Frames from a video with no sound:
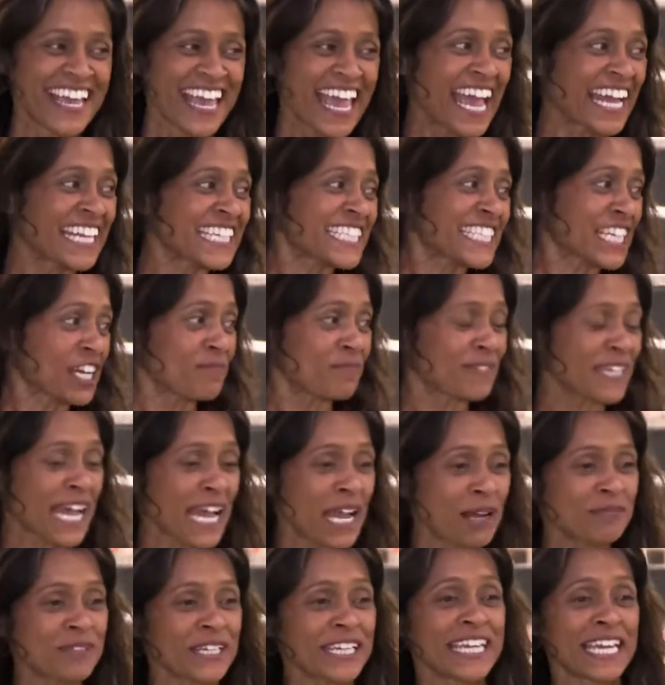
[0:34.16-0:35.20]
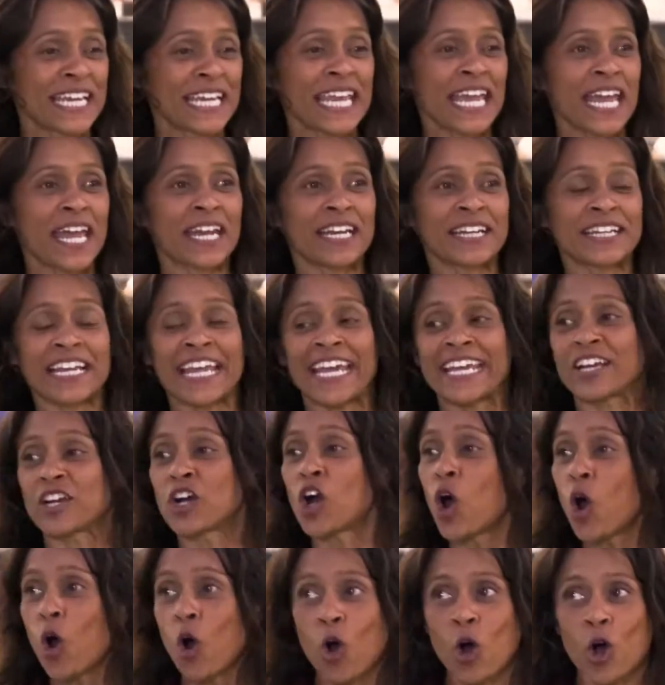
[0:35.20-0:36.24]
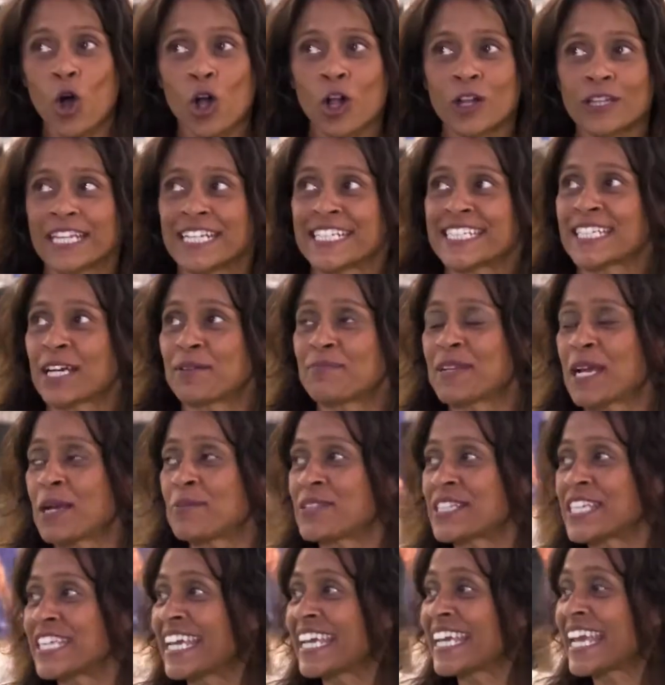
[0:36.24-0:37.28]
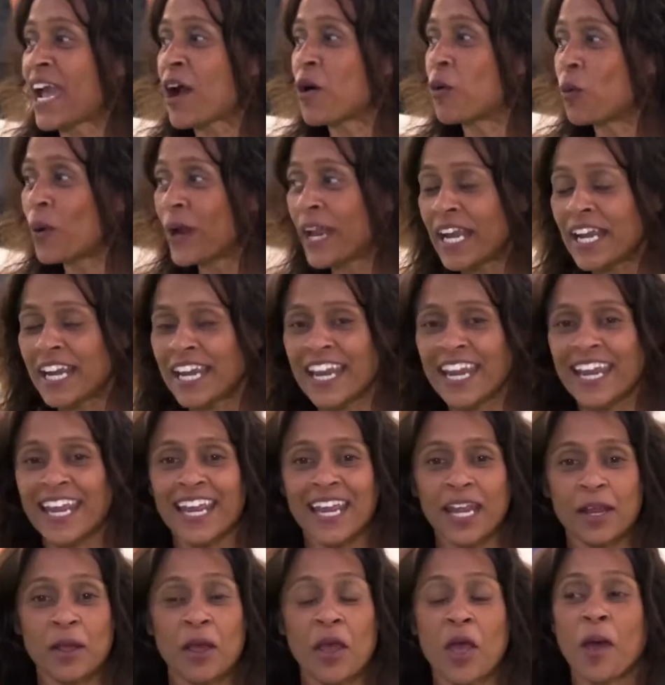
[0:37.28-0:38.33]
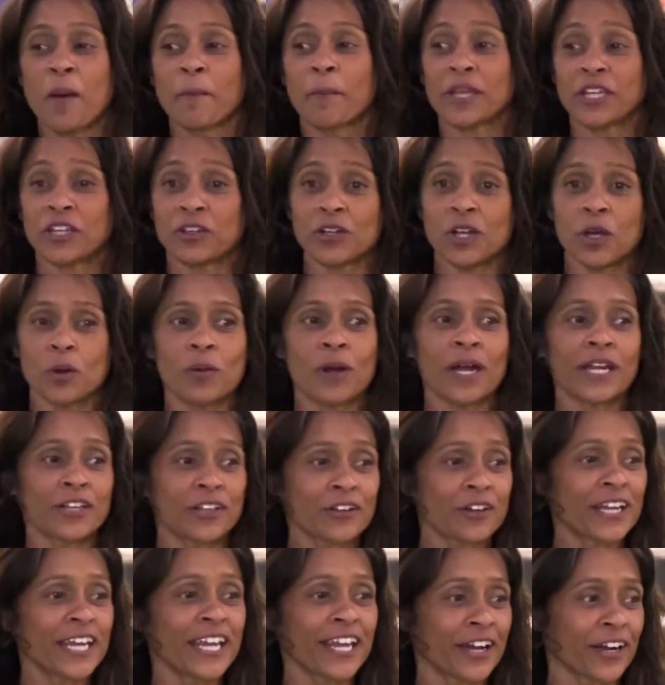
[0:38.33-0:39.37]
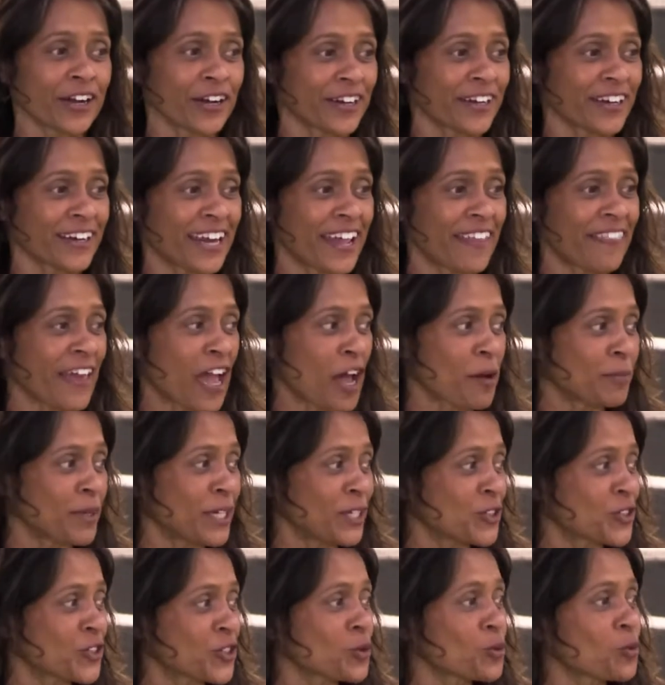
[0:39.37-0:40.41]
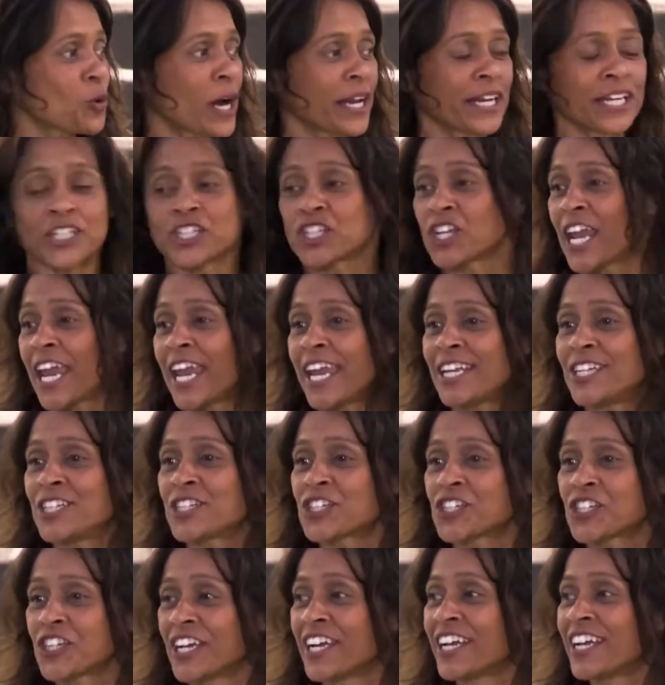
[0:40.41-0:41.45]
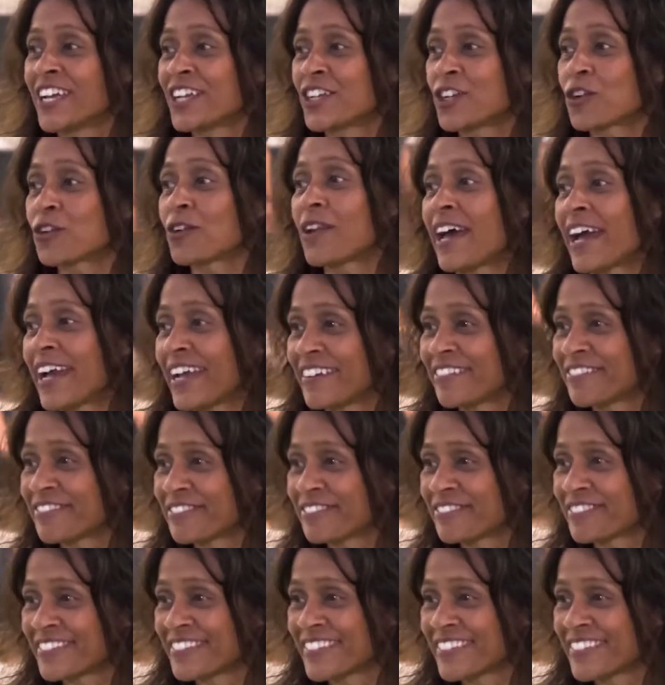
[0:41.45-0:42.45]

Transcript: And sometimes it can get like cold and sometimes it can get windy, but you know what? You're here, and that means you want to change your life.